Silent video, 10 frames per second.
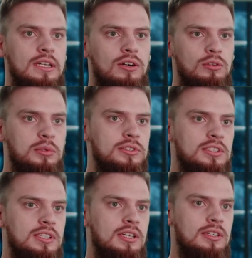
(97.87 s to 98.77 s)
whole
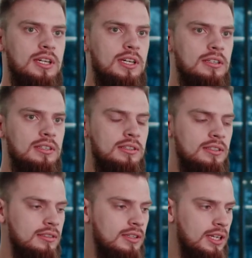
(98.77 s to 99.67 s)
process had
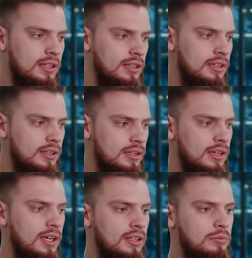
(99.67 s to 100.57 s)
any
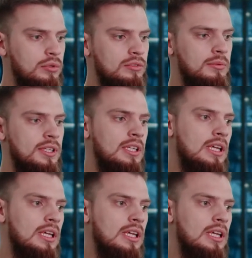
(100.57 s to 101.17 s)
improvement,